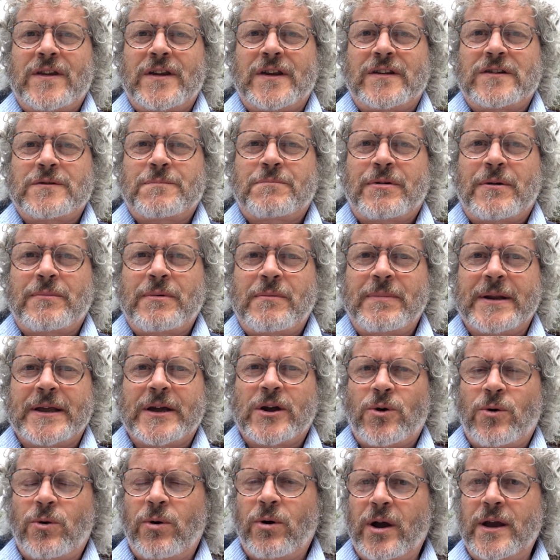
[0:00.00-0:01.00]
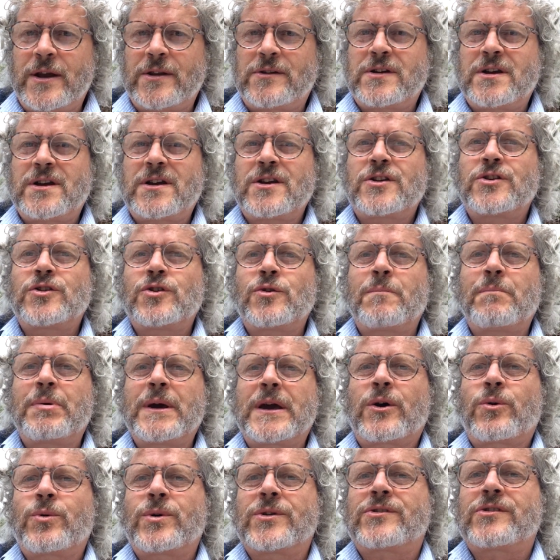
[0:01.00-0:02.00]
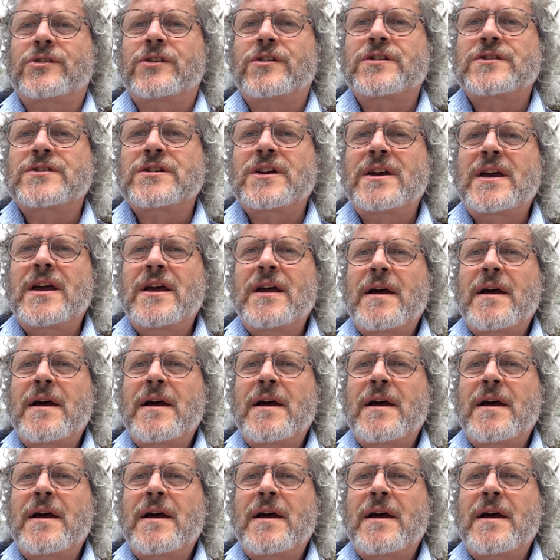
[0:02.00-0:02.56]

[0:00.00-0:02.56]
that it's probably quite ubiquitous